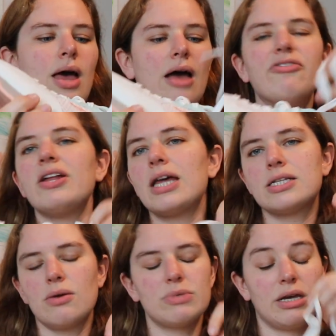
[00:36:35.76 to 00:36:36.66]
I feel like
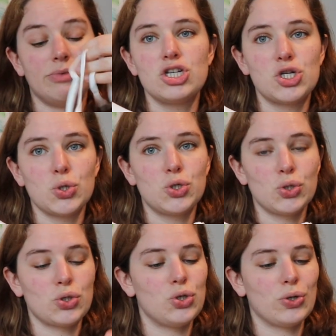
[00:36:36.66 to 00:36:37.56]
sometimes she should
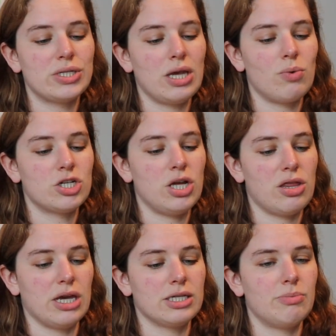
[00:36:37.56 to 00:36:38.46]
just not say what she
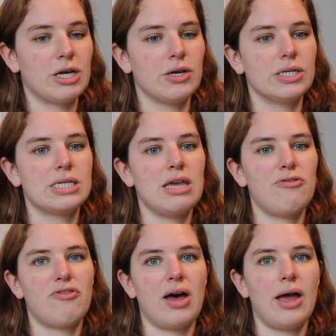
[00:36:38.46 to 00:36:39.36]
thinks, because
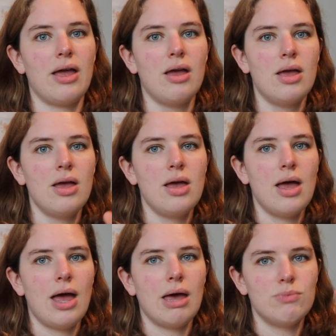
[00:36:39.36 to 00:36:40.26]
if I
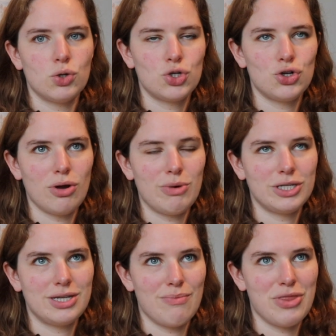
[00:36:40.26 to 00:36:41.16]
am not sure about
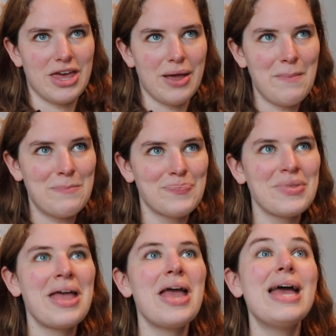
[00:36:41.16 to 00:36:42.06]
something,
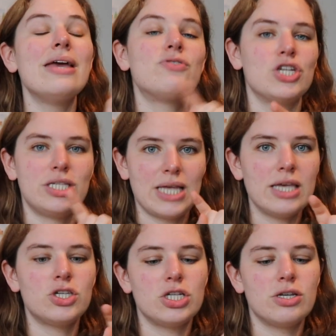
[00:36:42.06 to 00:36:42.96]
if she
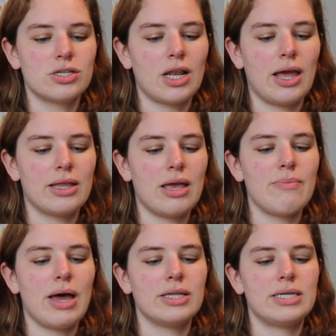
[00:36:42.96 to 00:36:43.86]
says she doesn't like them,
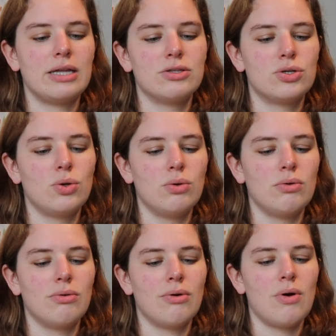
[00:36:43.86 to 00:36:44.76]
I tend to
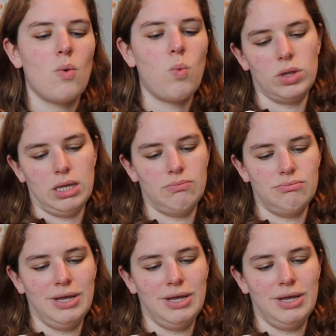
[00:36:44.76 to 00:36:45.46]
want them.